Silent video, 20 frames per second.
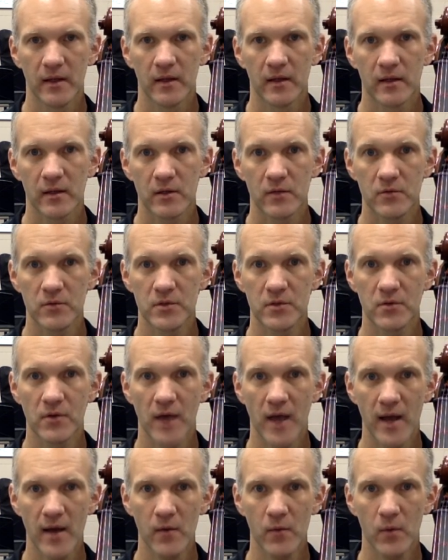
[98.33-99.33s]
You do
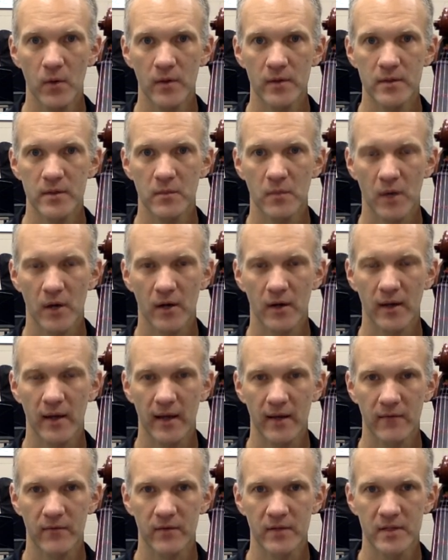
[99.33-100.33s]
not want to mark
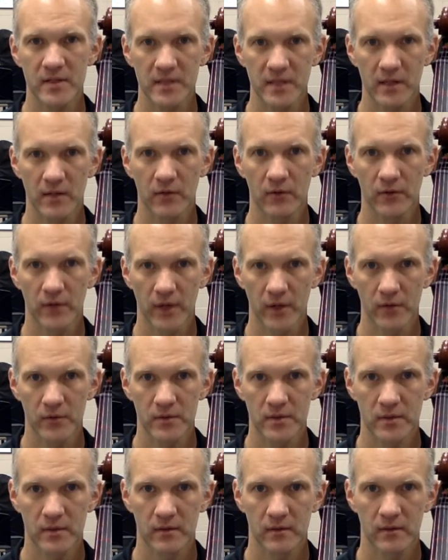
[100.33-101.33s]
every single
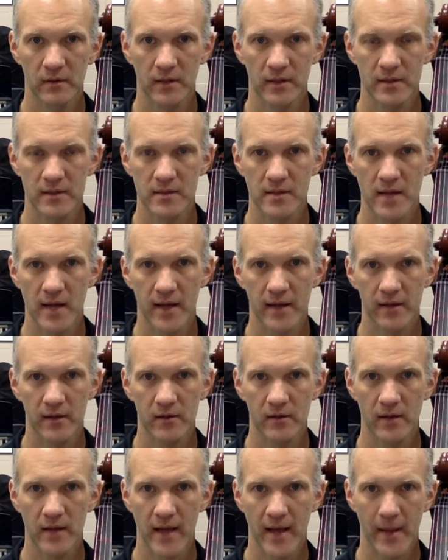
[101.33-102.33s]
note. That is not a
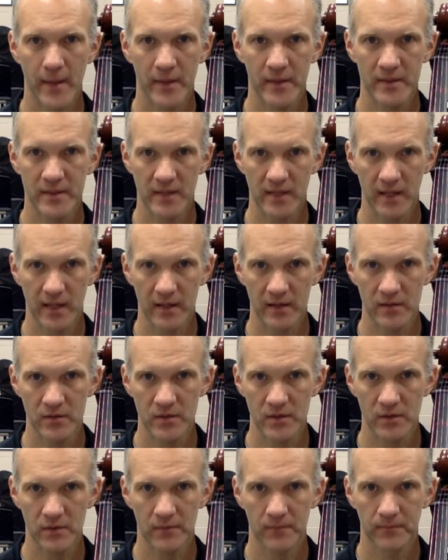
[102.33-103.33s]
good habit to get
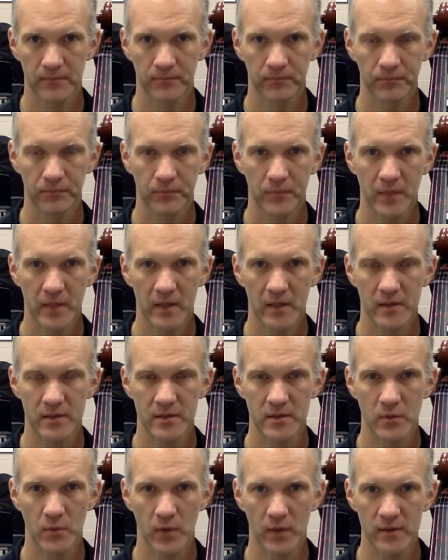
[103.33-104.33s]
into because
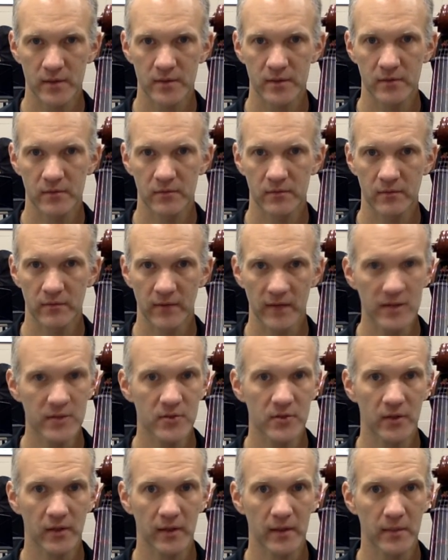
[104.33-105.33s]
you want to
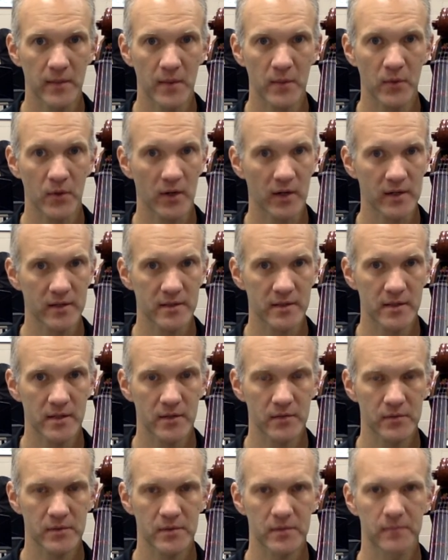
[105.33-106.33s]
eventually memorize the
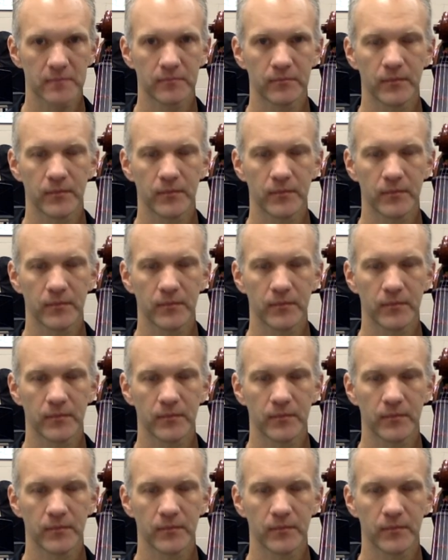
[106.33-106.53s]
notes.